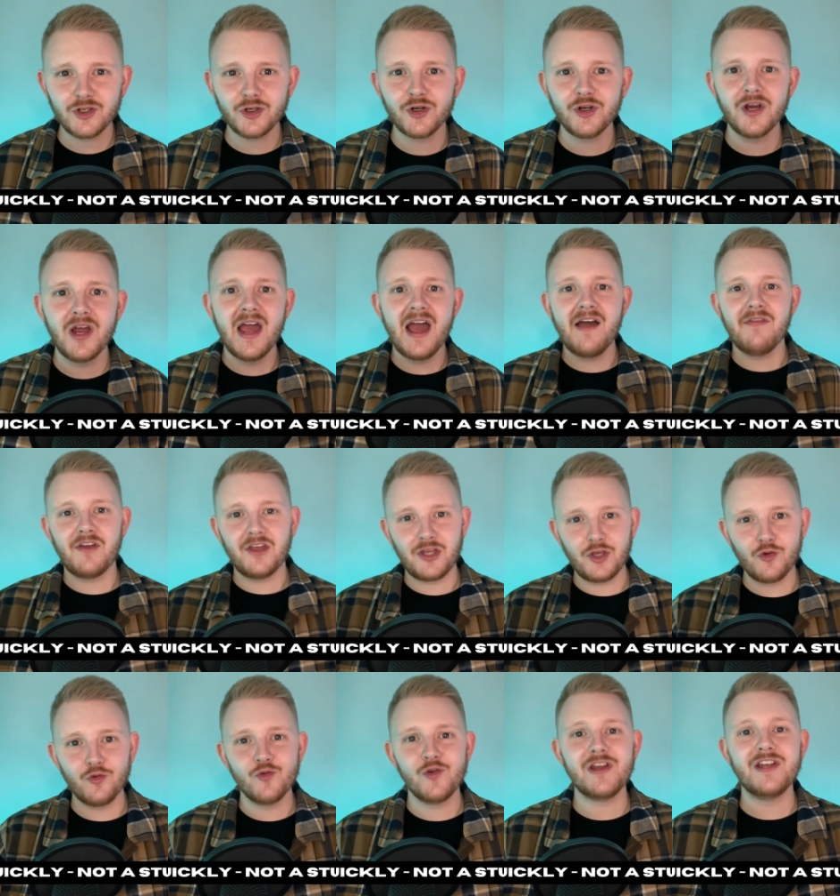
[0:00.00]
sure that
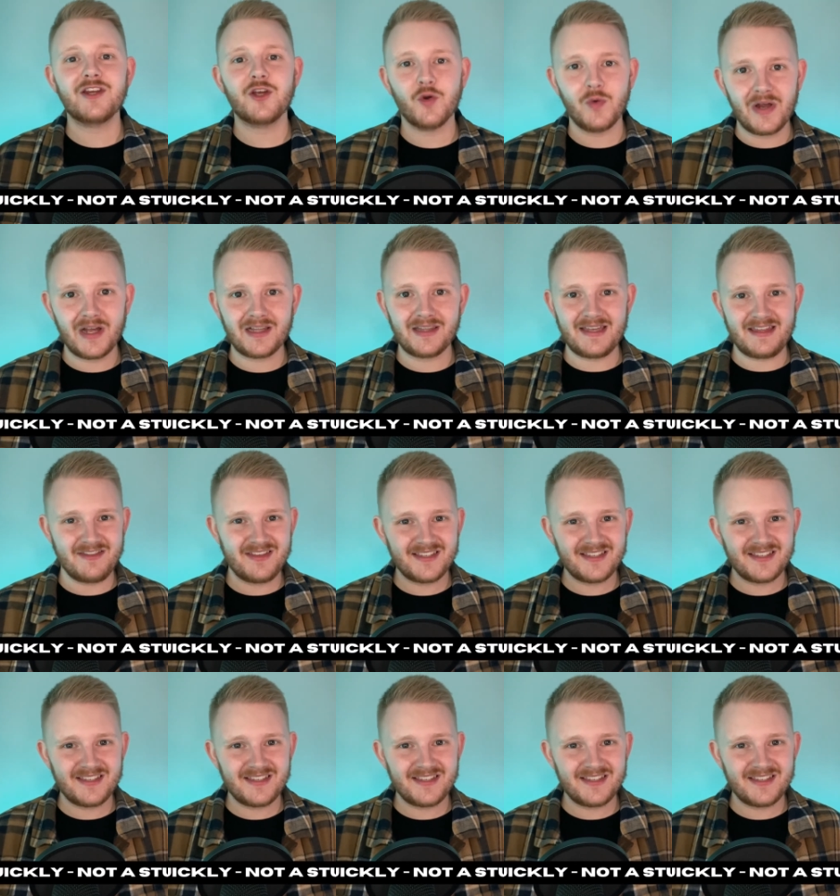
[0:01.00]
you read quickly.